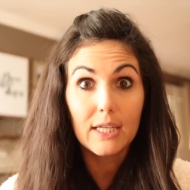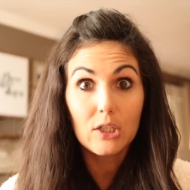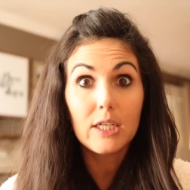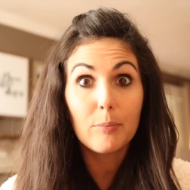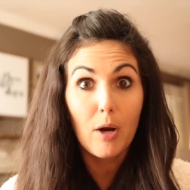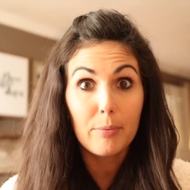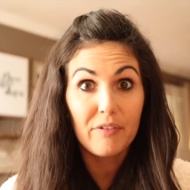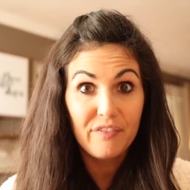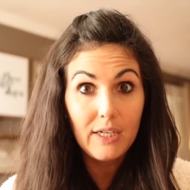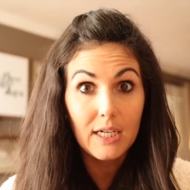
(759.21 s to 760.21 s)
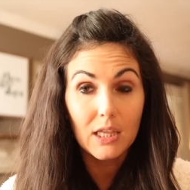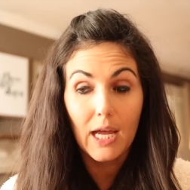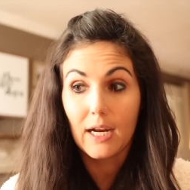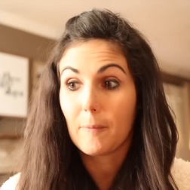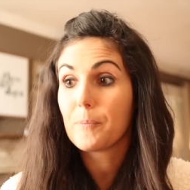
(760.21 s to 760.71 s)
Like you need to prop your feet.
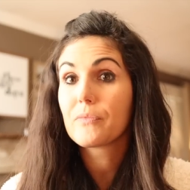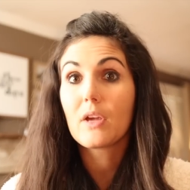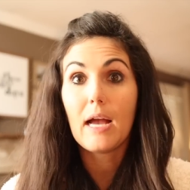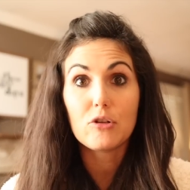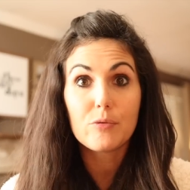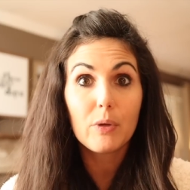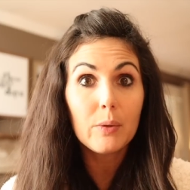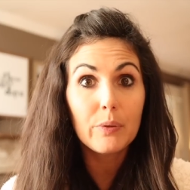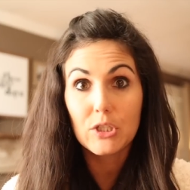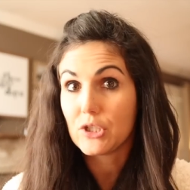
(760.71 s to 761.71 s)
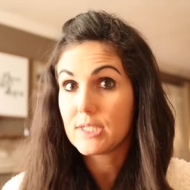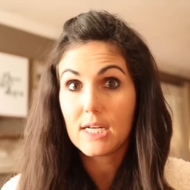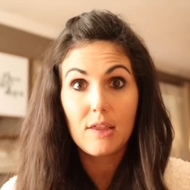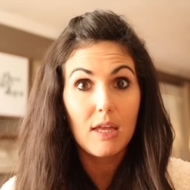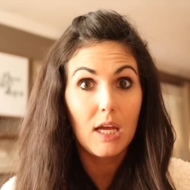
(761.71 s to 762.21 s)
Like, how's your blood pressure? Is
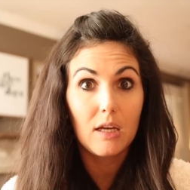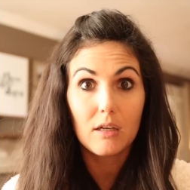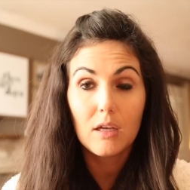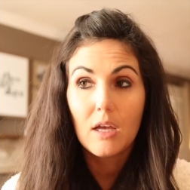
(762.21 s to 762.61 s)
anything?